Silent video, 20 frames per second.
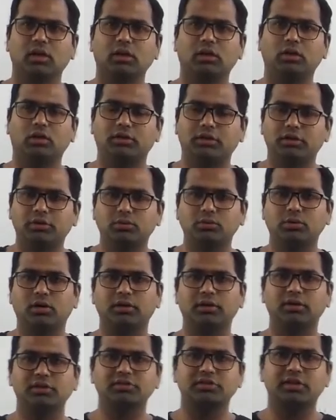In order to
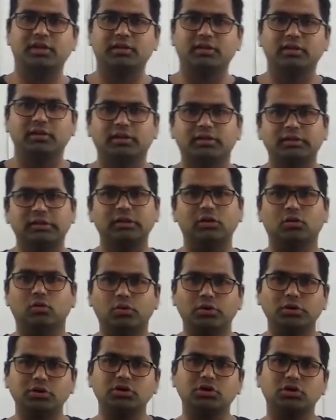understand the
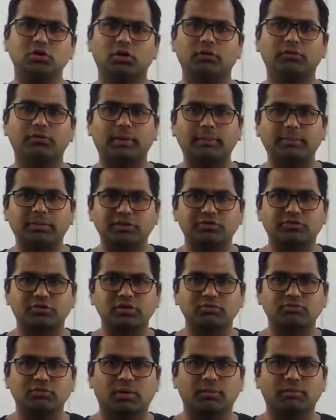origin of Laplace
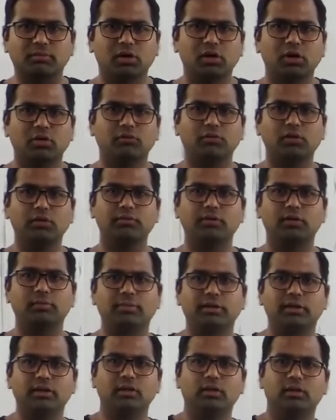transform, we
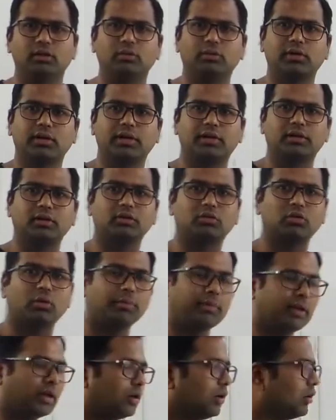will be looking at a
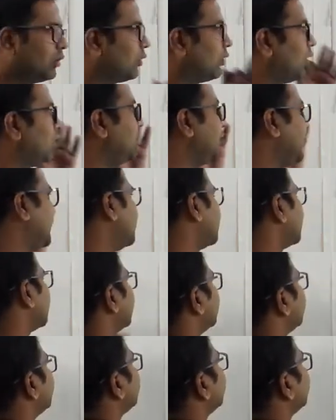topic called as